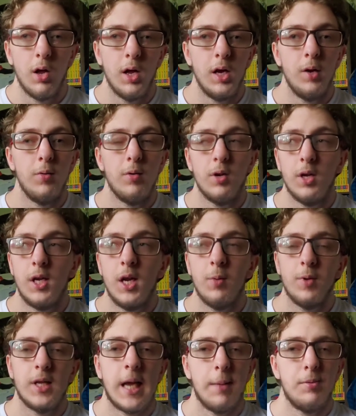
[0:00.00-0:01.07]
And again
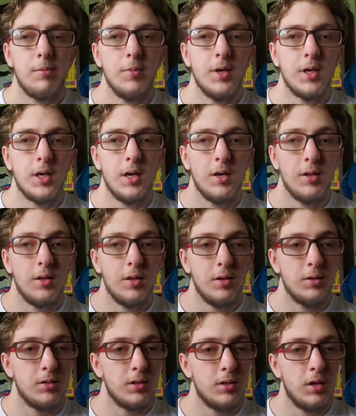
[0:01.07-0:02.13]
with Captain America,
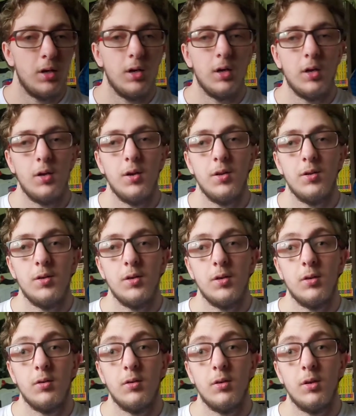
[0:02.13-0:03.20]
there's
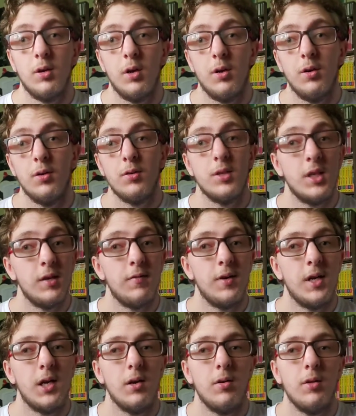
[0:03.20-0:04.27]
another nerd
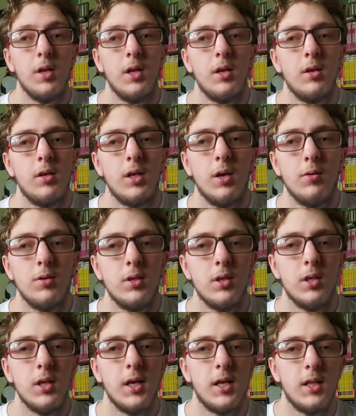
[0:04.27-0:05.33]
video that goes
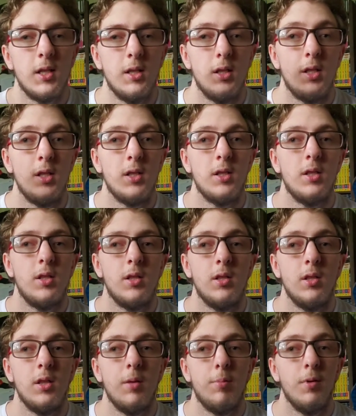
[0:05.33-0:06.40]
into like
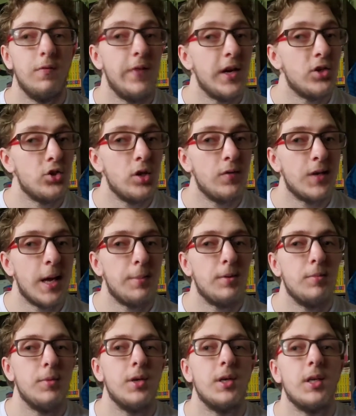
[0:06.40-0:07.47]
the perfection of
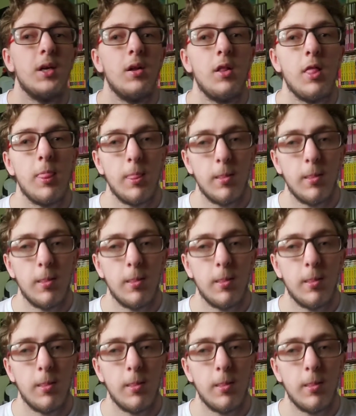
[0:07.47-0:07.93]
Captain America